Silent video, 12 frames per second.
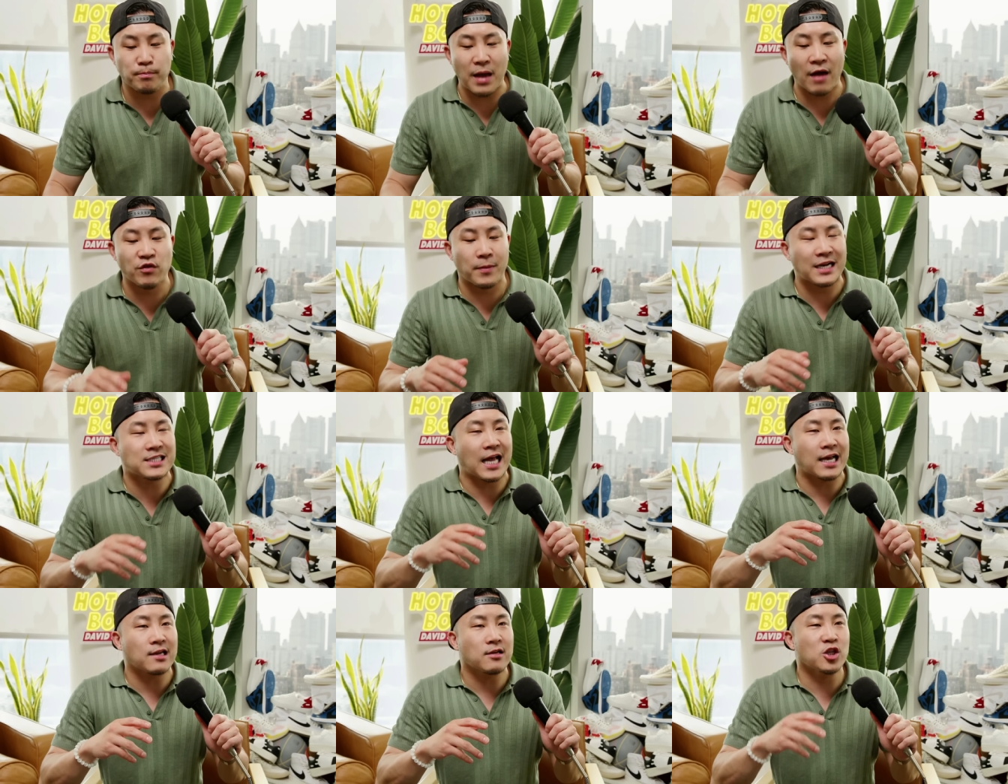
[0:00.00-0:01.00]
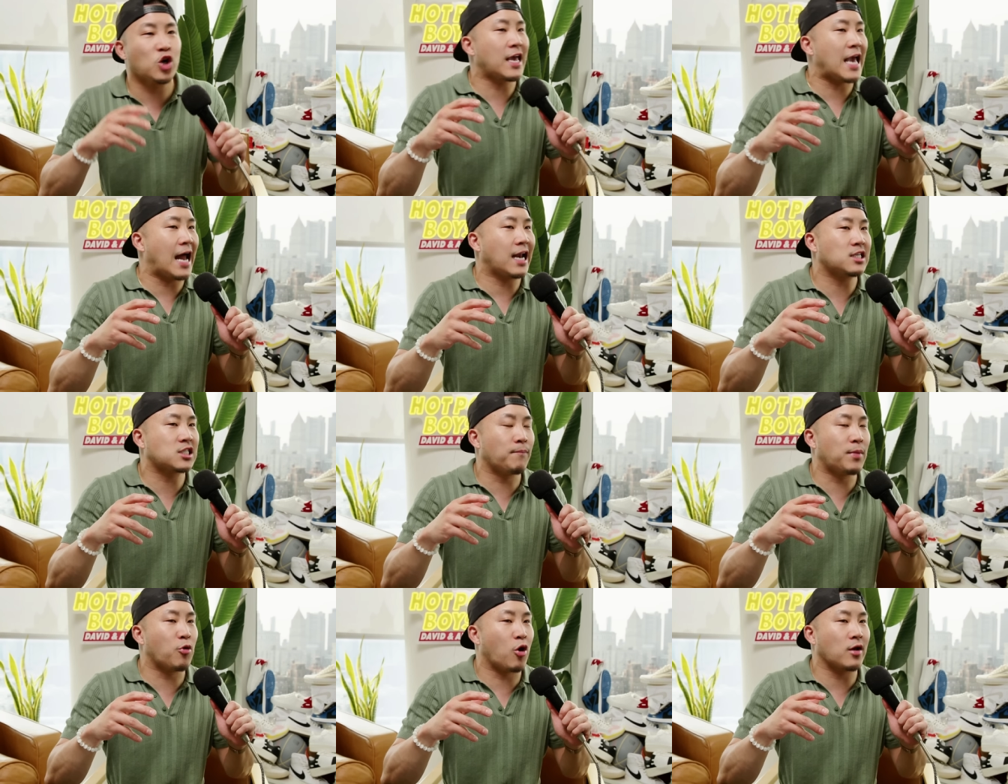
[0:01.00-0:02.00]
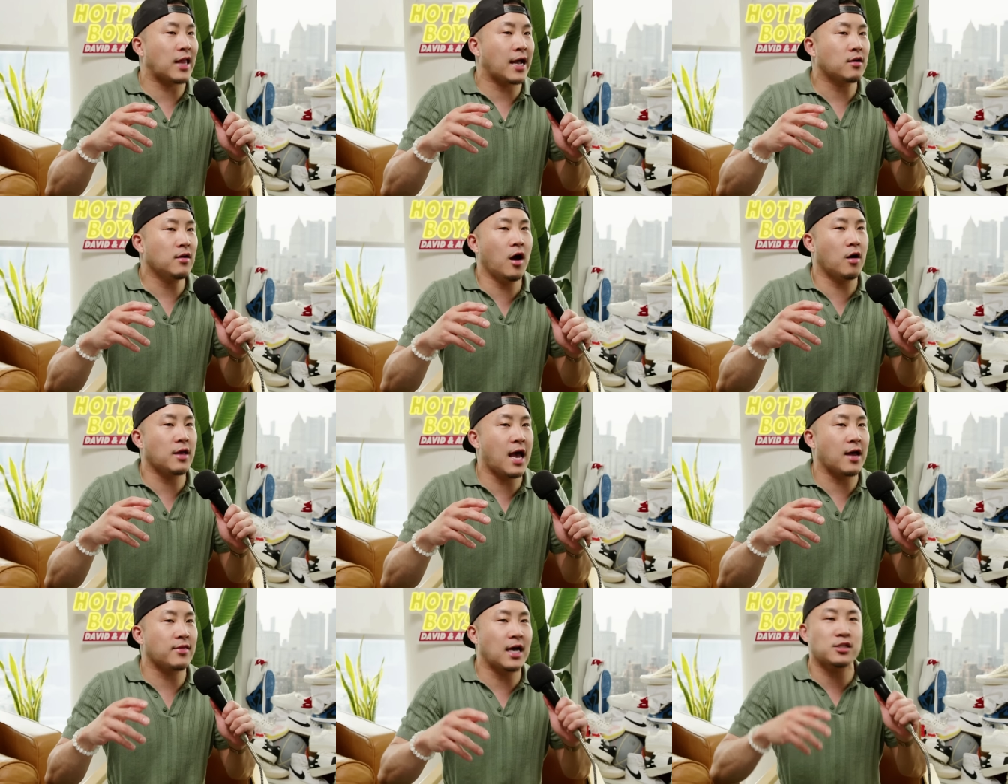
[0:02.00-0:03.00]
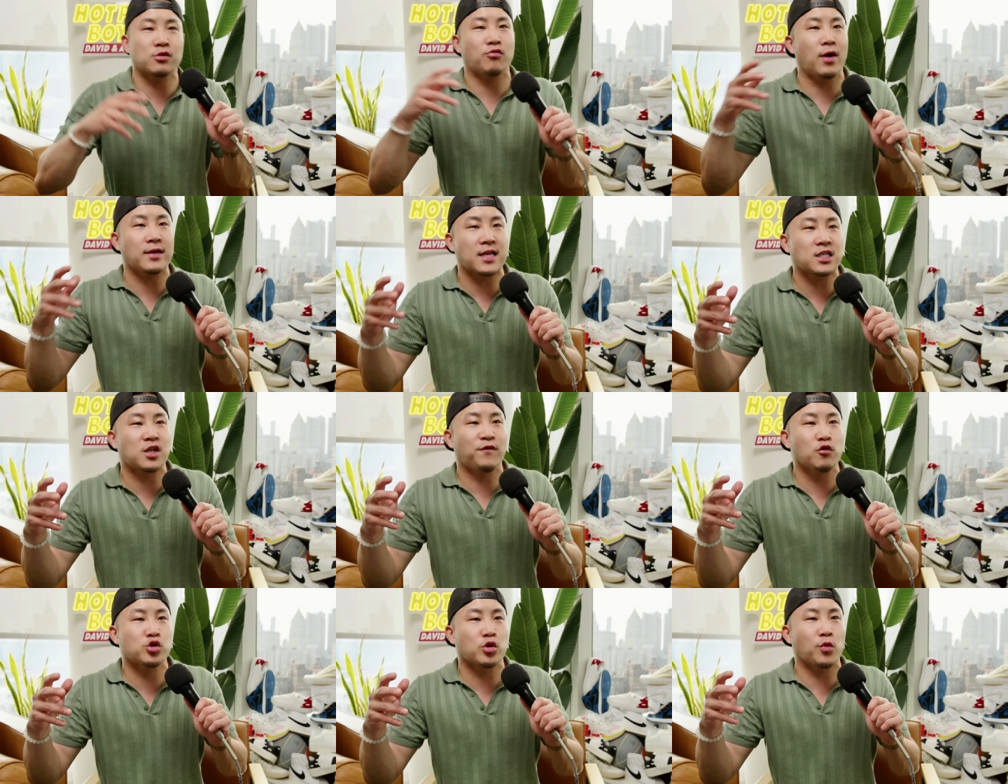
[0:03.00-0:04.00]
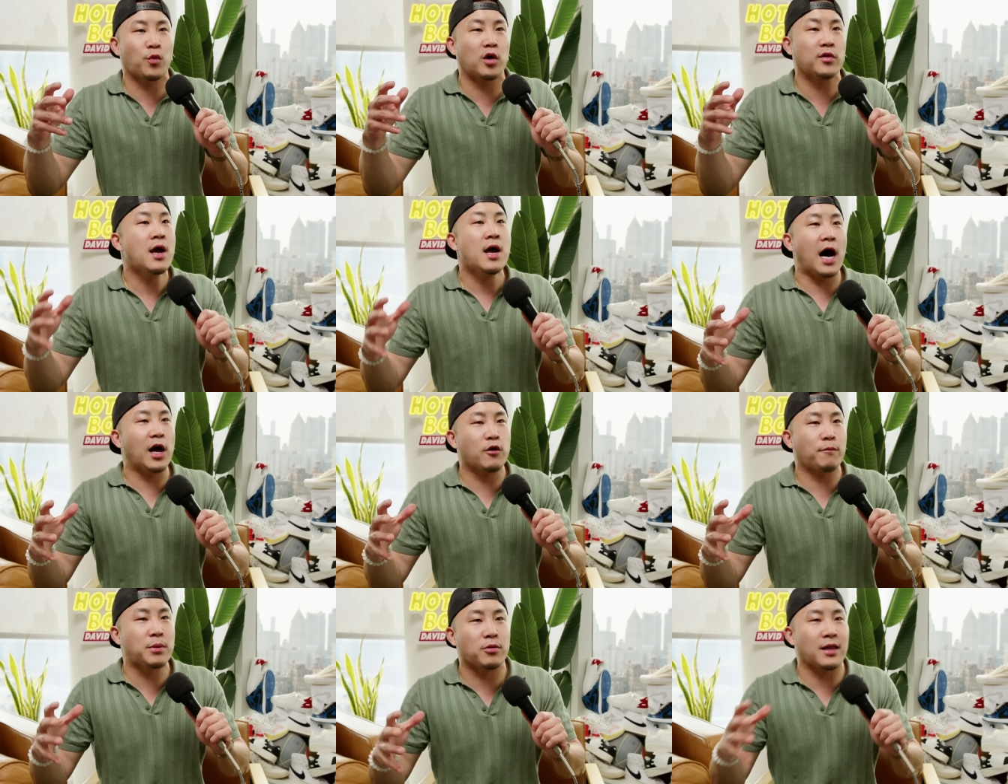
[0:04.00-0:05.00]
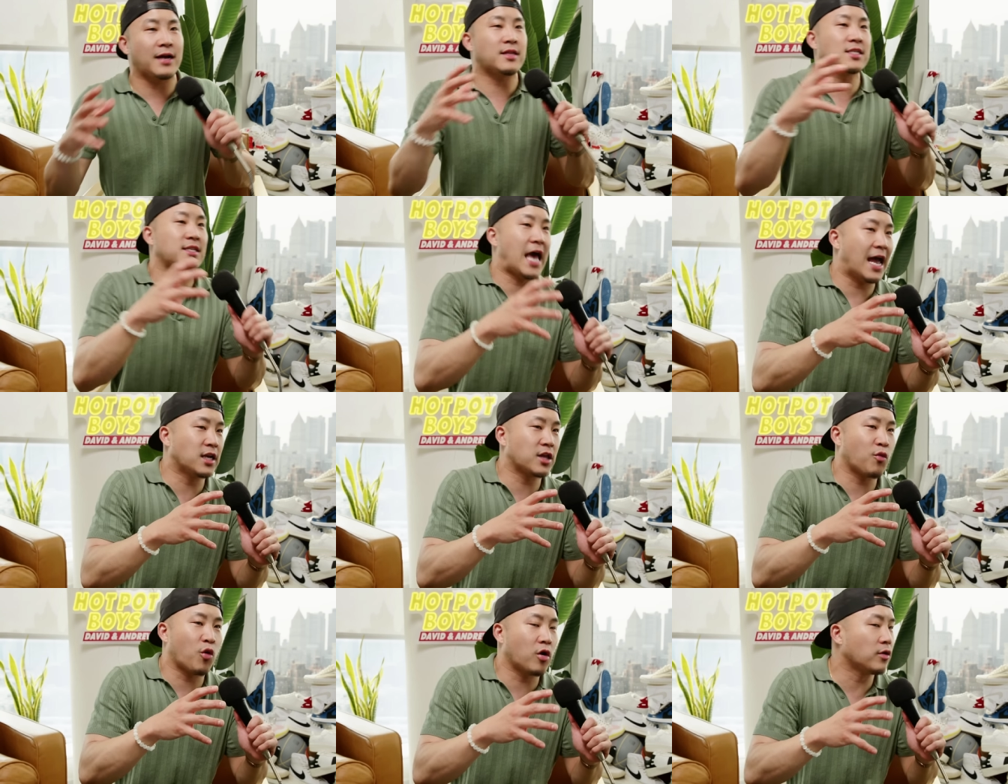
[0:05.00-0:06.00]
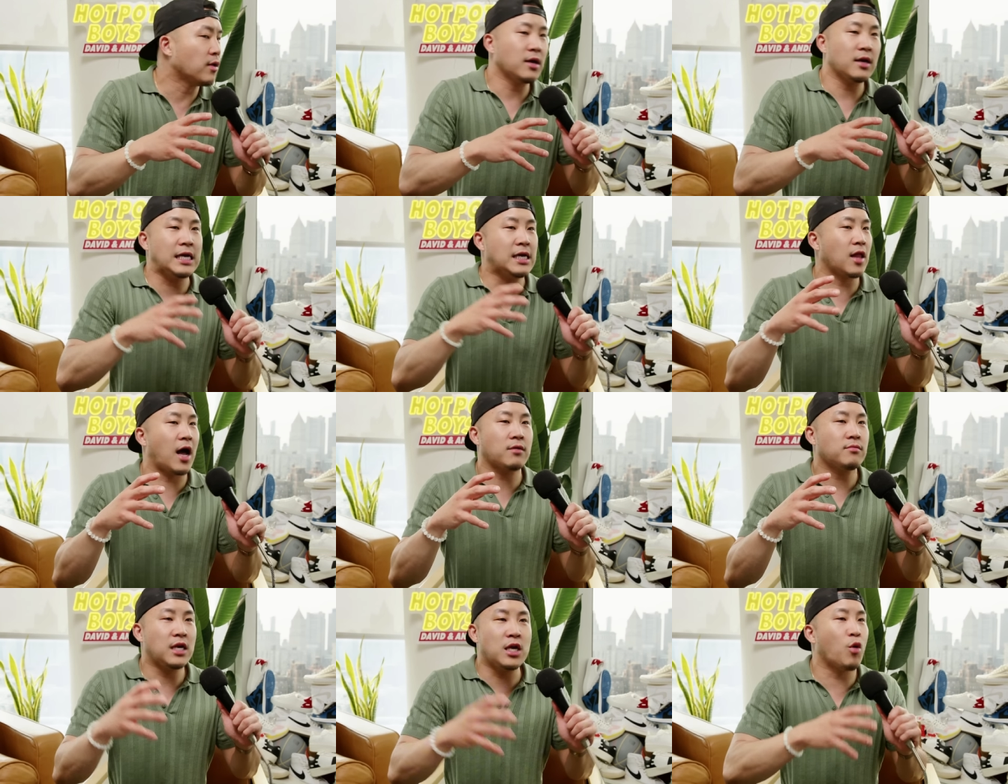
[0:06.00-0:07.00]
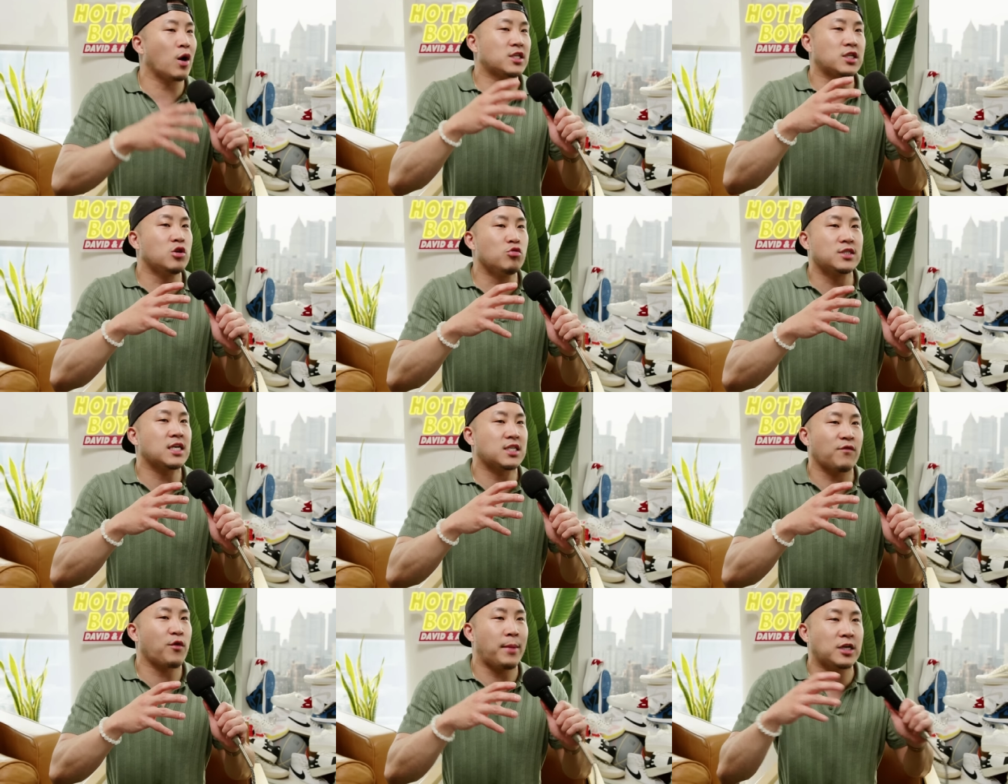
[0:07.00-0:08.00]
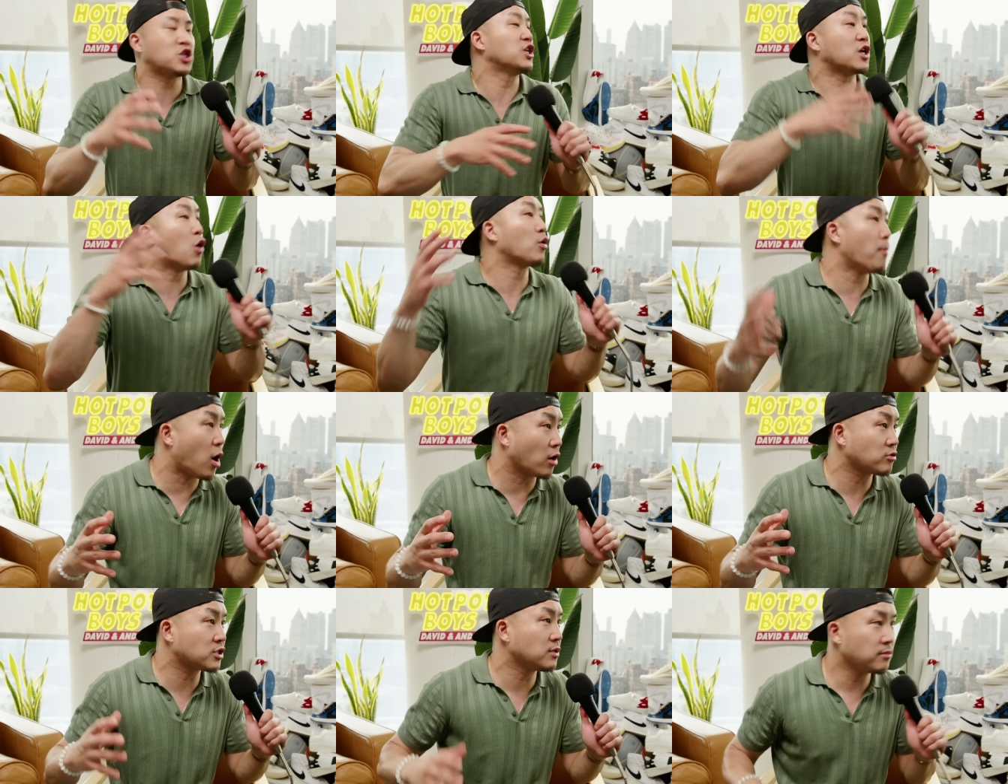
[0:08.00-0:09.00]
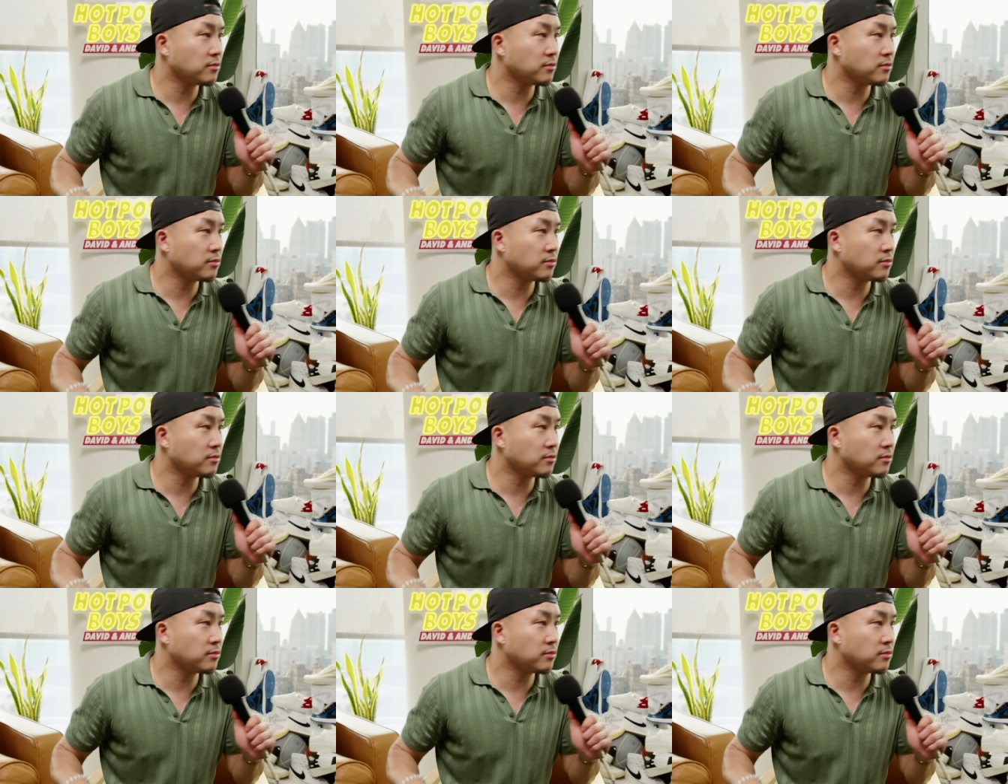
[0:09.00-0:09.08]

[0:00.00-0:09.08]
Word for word: everybody's like looking at it. Some people are like, oh, yeah, that's great. That's the future of the world. Other people like, this is the end of the world. Elon, he wants to use this information to go to Mars.